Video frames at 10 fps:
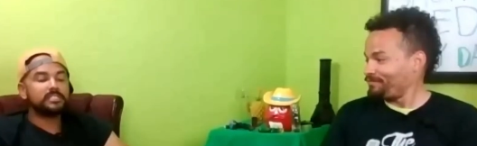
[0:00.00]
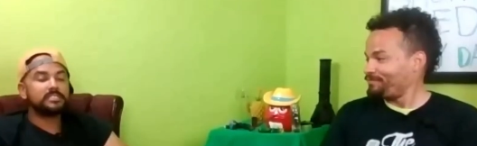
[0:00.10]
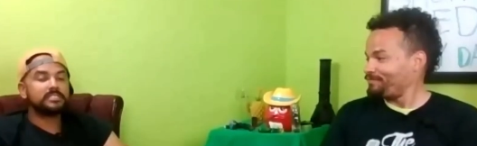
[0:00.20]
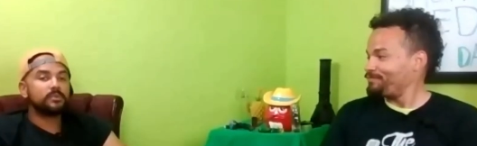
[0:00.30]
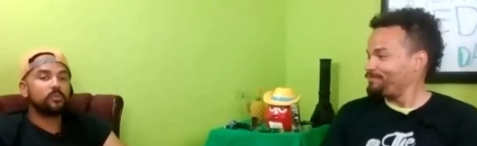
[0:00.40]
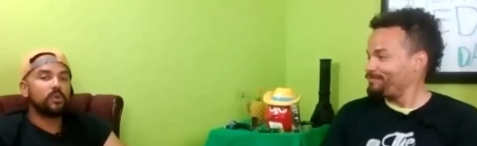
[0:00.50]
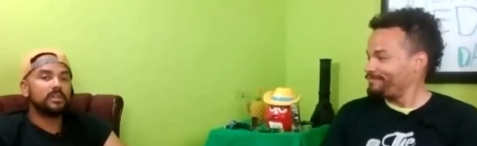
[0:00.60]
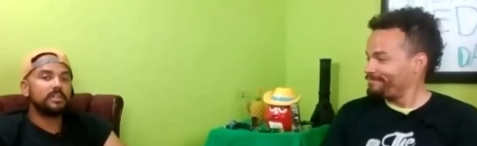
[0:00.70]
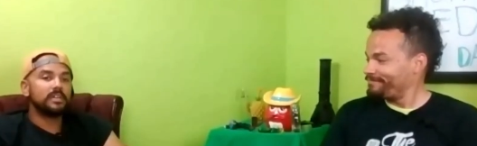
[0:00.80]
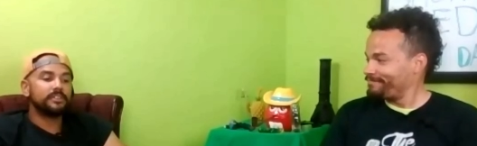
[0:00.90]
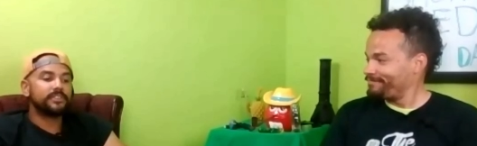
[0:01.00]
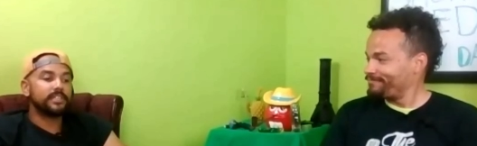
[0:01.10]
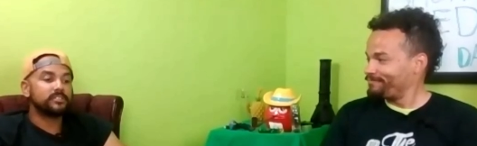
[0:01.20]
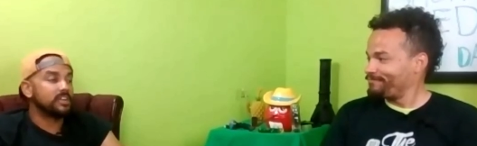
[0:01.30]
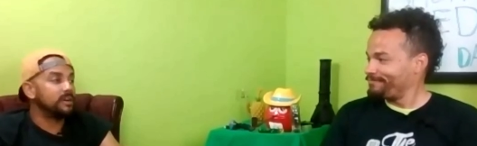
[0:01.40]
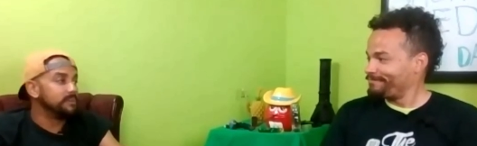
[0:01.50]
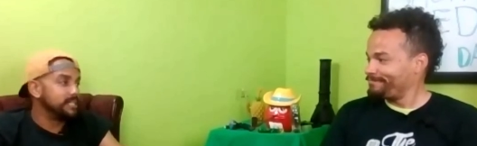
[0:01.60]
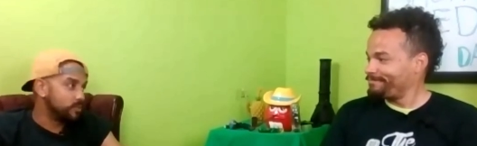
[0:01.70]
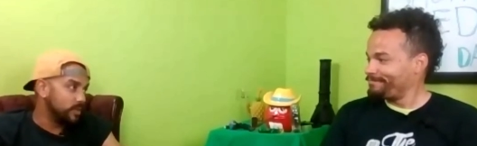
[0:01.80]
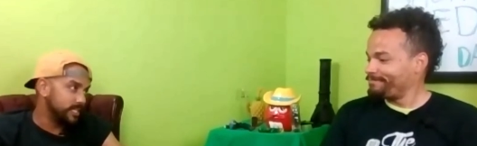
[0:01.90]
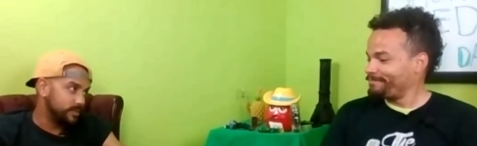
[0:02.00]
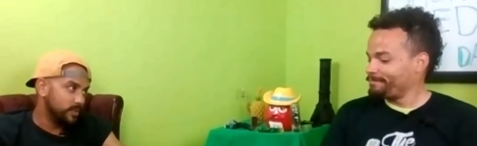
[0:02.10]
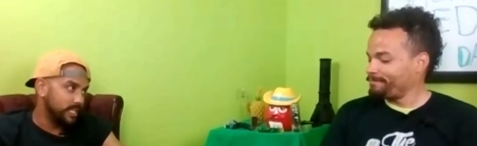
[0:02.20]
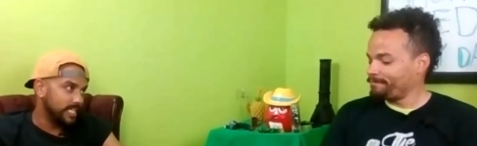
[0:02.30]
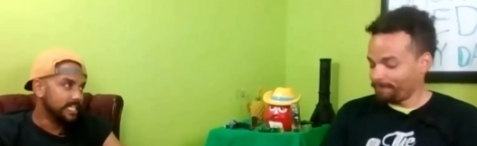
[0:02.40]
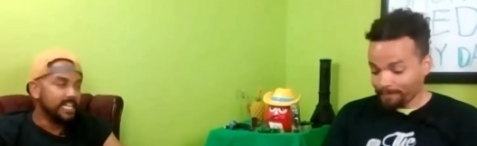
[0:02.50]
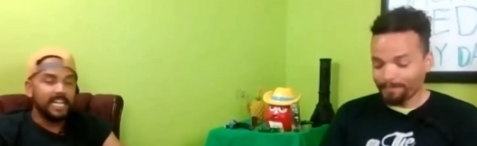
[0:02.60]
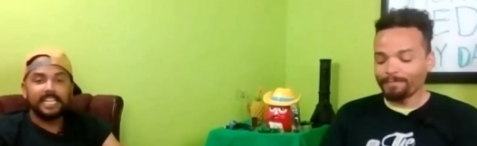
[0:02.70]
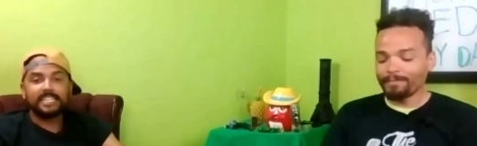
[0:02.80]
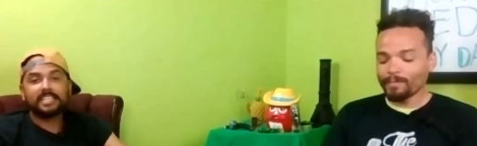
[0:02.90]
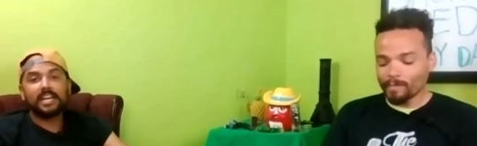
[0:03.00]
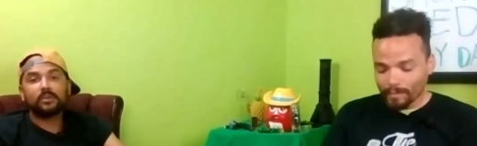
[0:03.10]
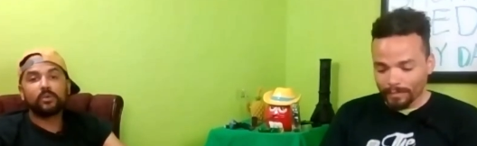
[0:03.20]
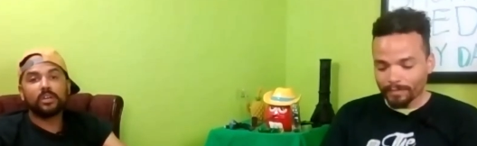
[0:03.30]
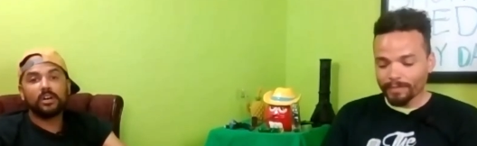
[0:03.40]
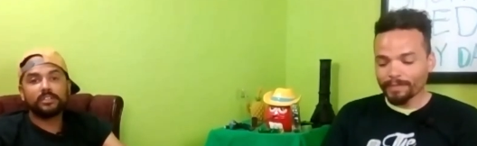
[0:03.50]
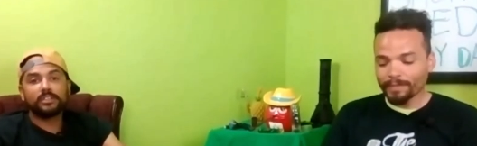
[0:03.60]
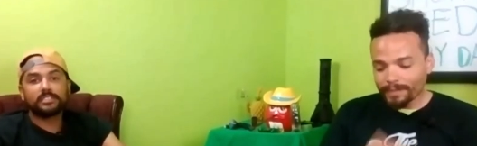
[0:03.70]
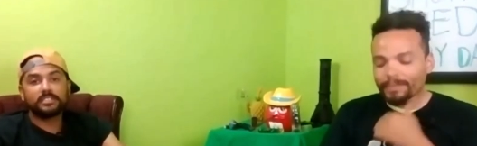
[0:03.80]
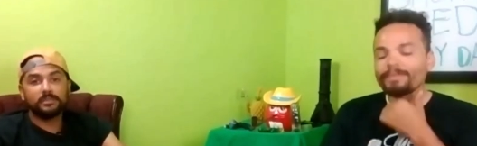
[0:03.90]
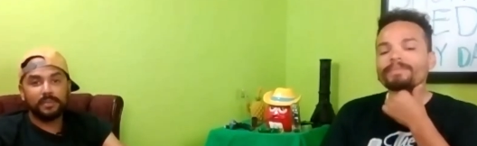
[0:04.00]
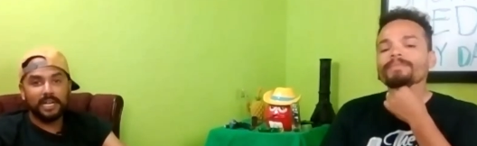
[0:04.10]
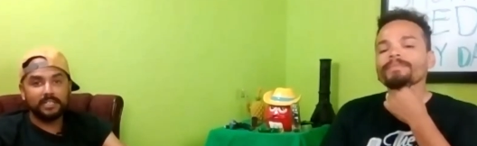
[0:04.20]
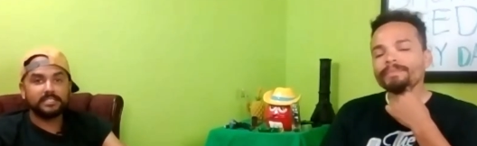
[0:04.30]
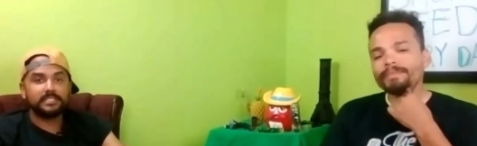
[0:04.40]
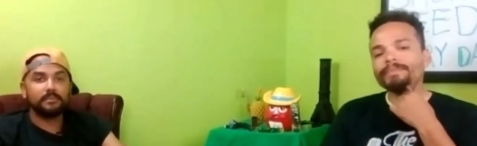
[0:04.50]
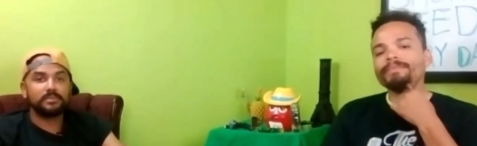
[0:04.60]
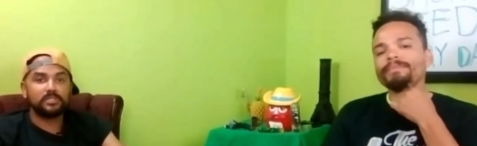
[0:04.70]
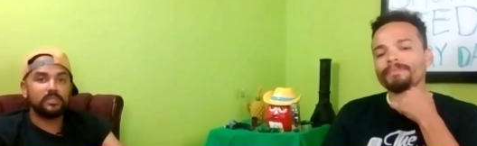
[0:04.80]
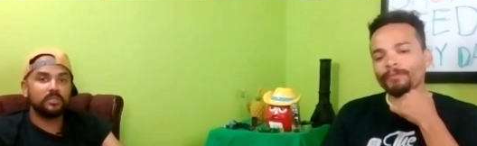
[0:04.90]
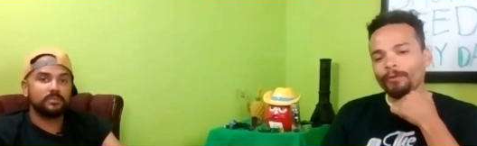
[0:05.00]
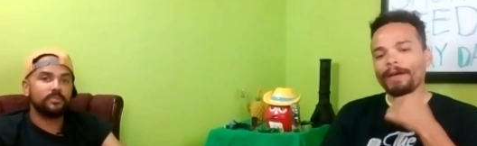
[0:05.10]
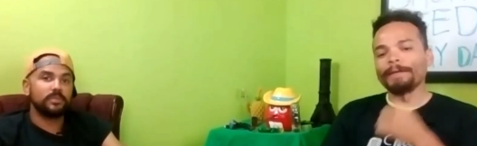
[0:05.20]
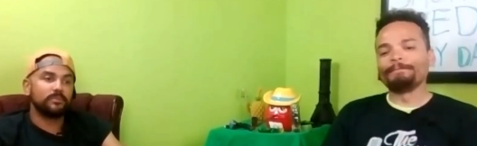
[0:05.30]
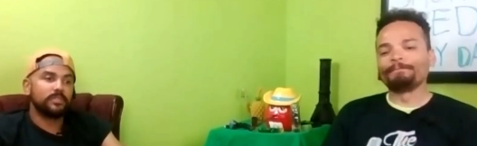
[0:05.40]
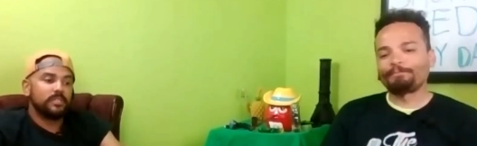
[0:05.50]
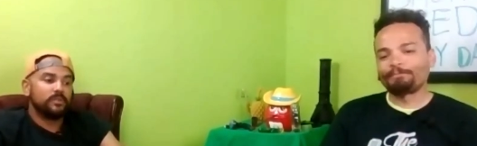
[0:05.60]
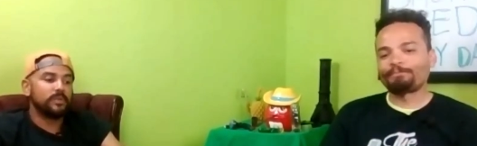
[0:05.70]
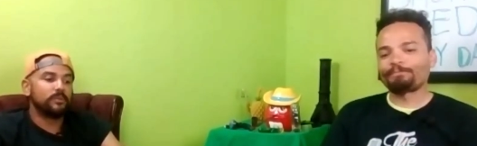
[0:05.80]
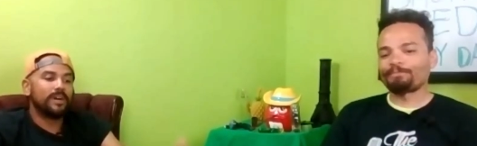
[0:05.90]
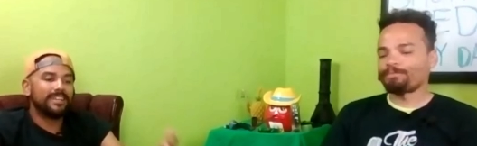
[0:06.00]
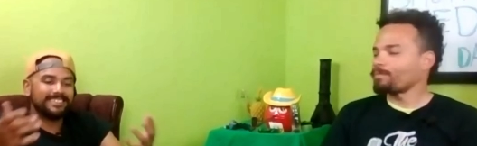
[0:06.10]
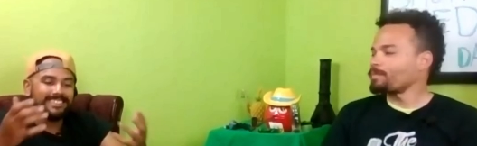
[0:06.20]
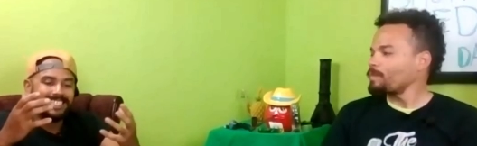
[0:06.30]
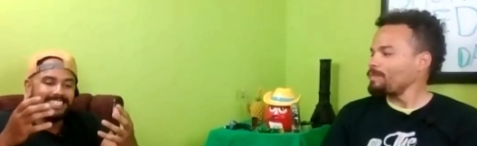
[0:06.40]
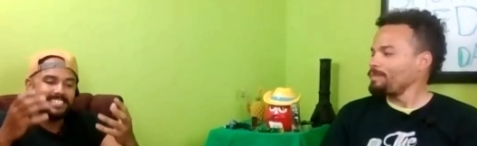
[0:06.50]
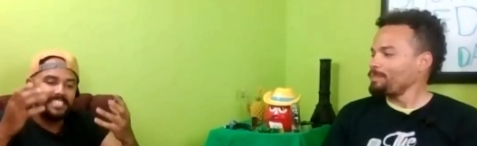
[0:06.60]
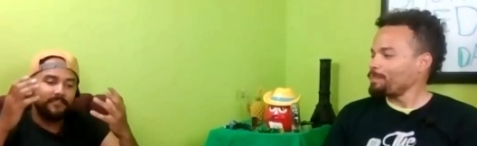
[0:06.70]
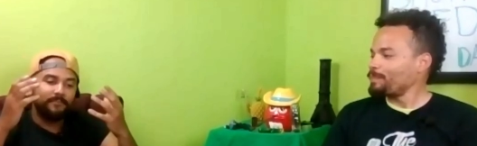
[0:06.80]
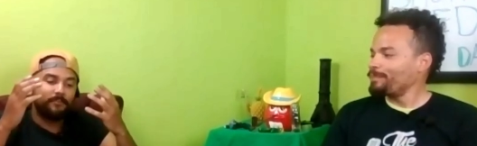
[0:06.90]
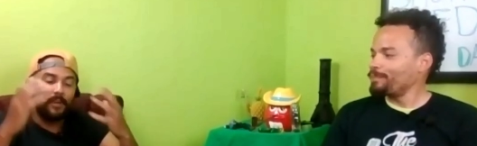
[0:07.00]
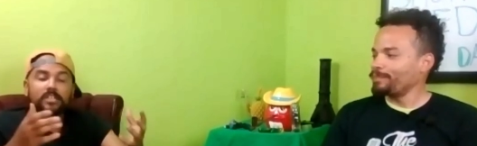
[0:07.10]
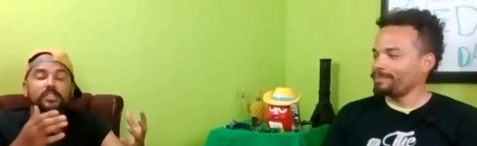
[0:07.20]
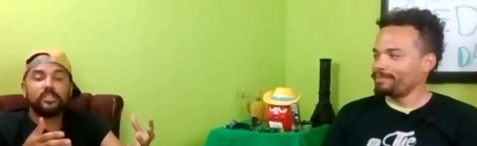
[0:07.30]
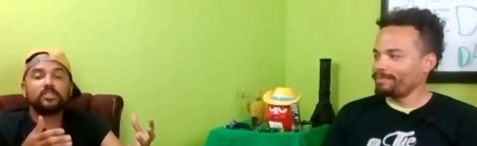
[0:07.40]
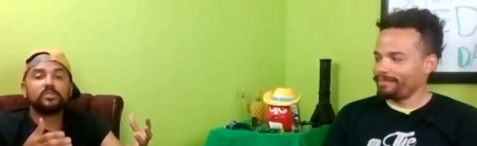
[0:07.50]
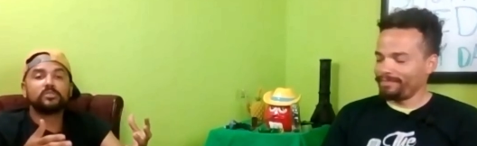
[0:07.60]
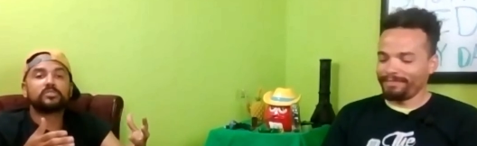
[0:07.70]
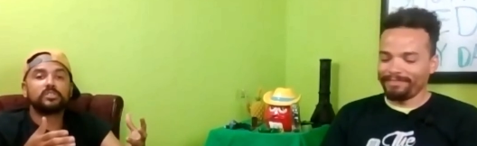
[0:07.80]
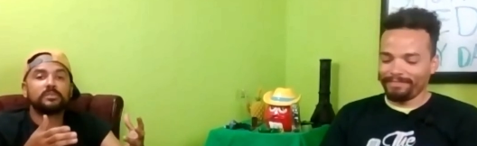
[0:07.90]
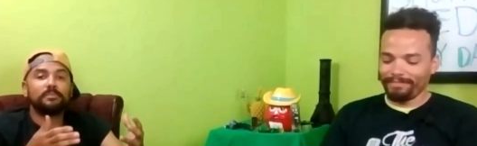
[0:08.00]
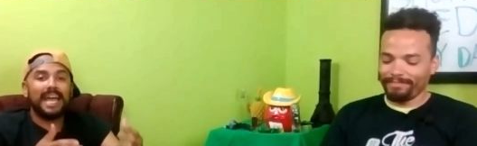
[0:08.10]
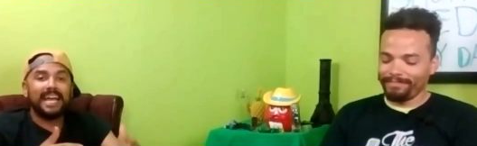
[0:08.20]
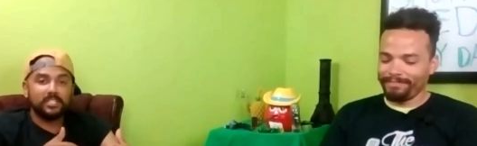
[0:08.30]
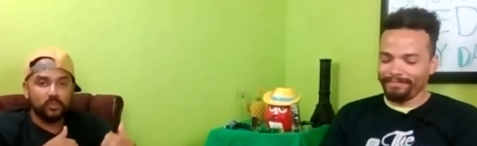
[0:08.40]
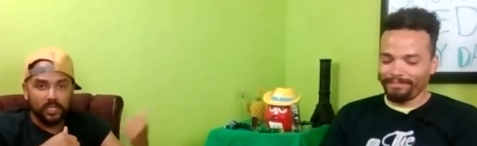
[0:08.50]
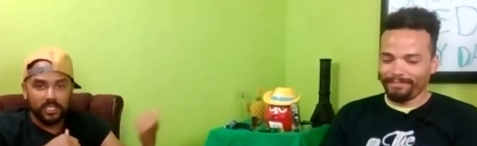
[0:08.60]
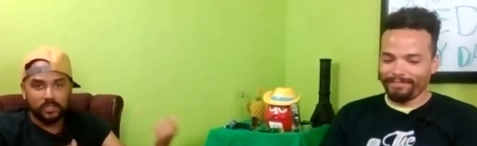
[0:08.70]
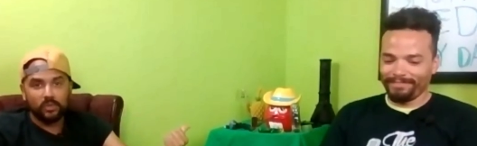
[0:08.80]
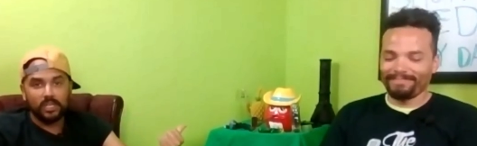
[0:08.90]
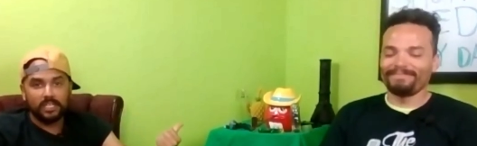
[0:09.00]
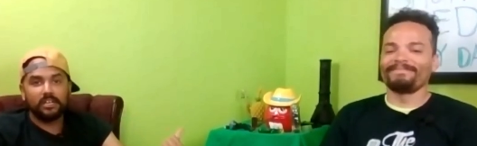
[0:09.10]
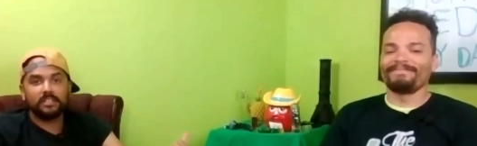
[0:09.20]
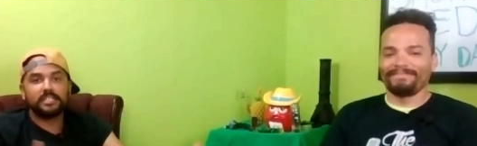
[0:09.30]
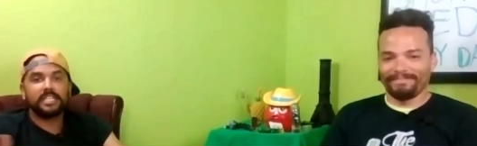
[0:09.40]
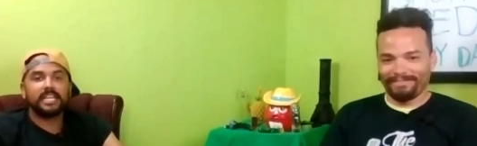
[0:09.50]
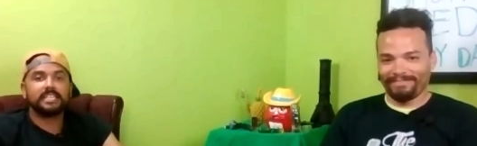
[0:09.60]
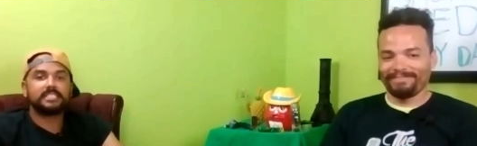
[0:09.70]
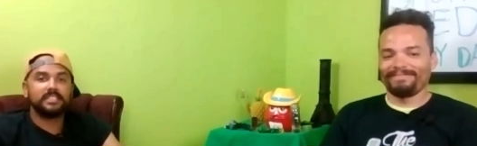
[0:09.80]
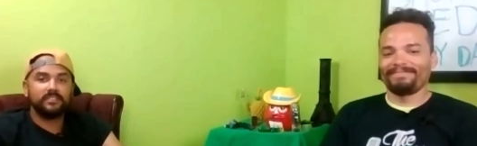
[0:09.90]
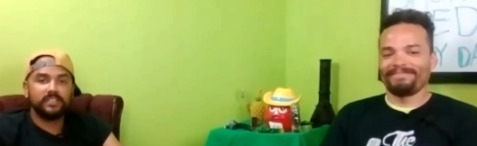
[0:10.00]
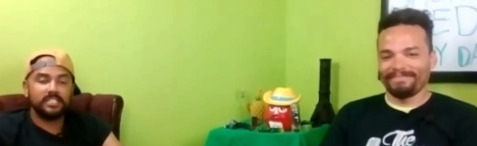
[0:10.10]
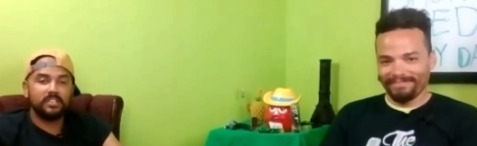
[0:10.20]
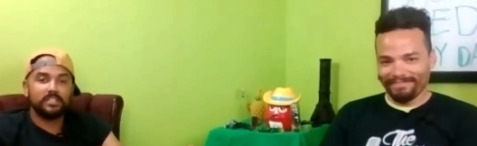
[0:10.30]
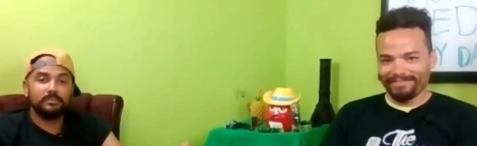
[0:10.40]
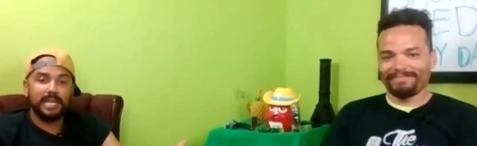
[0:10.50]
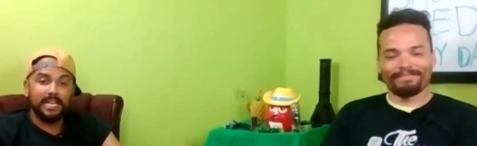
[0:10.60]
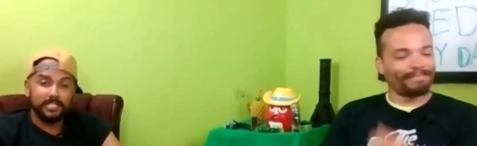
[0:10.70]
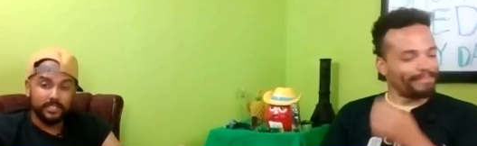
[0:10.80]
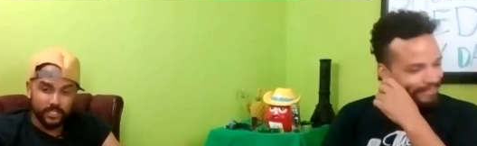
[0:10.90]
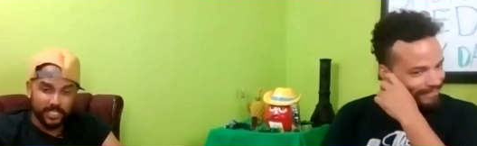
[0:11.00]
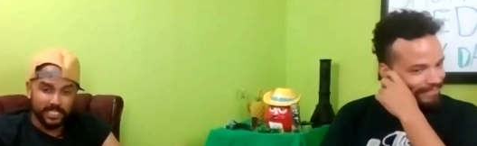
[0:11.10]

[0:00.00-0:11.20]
Speaker 1: to see what uh, things are coming in 2020, mm-hmm. and that's kind of what all this is about. This episode, right. Where, you know, we want to say fuck you to the bad 2020, all the negativity and all the bad shit,